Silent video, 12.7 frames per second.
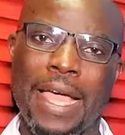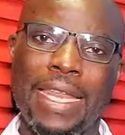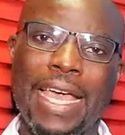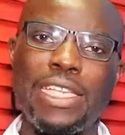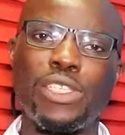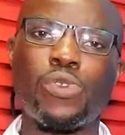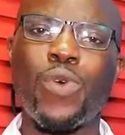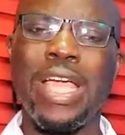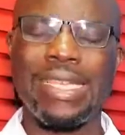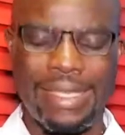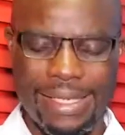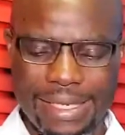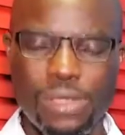And that is
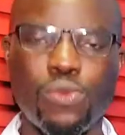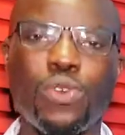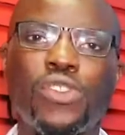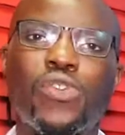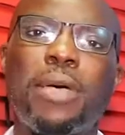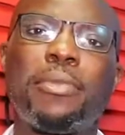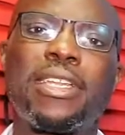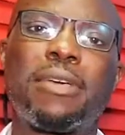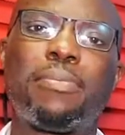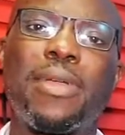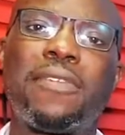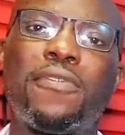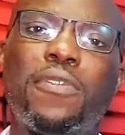why this one square meter
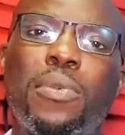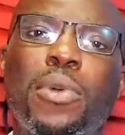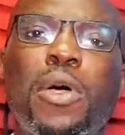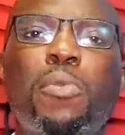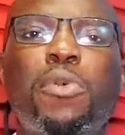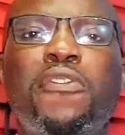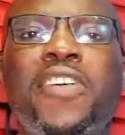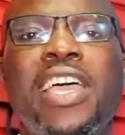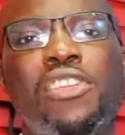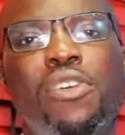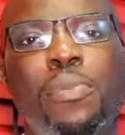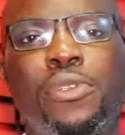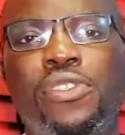platform
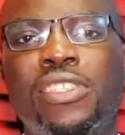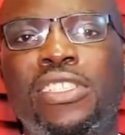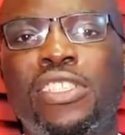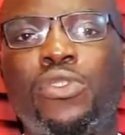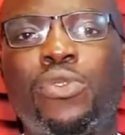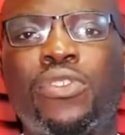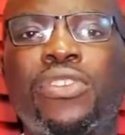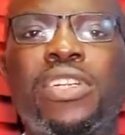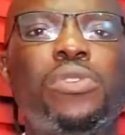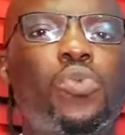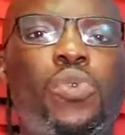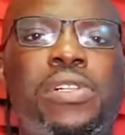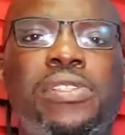provides the opportunity to
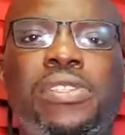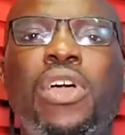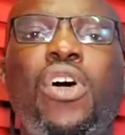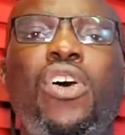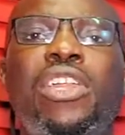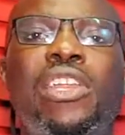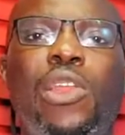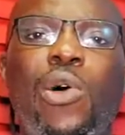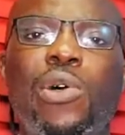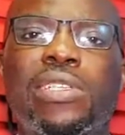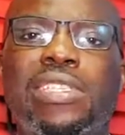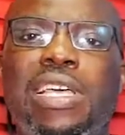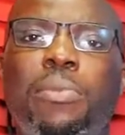create wealth on a
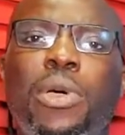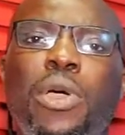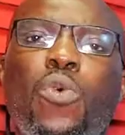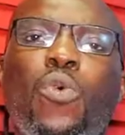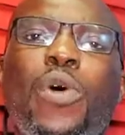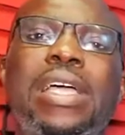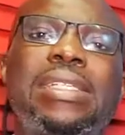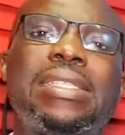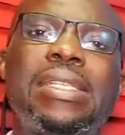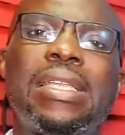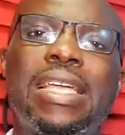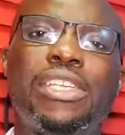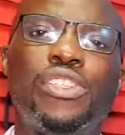long term while
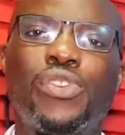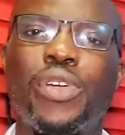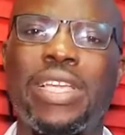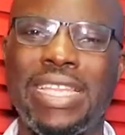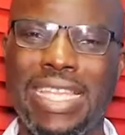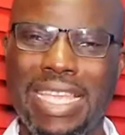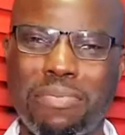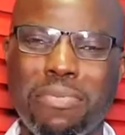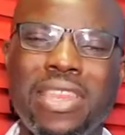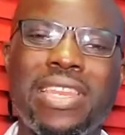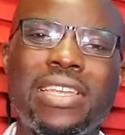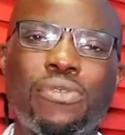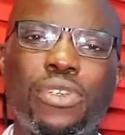still enjoying
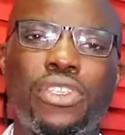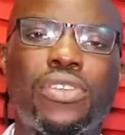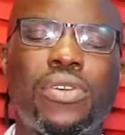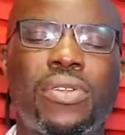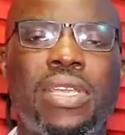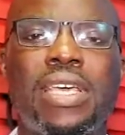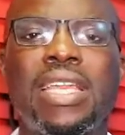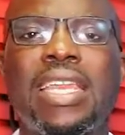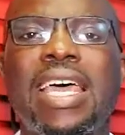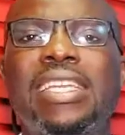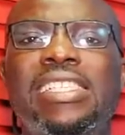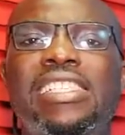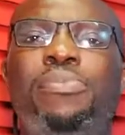immediate return
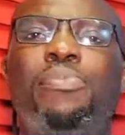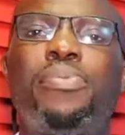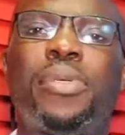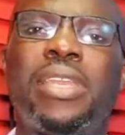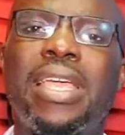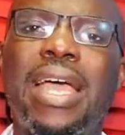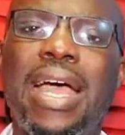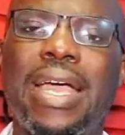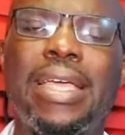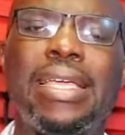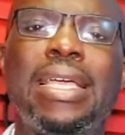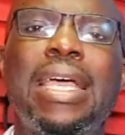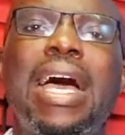that is pretty high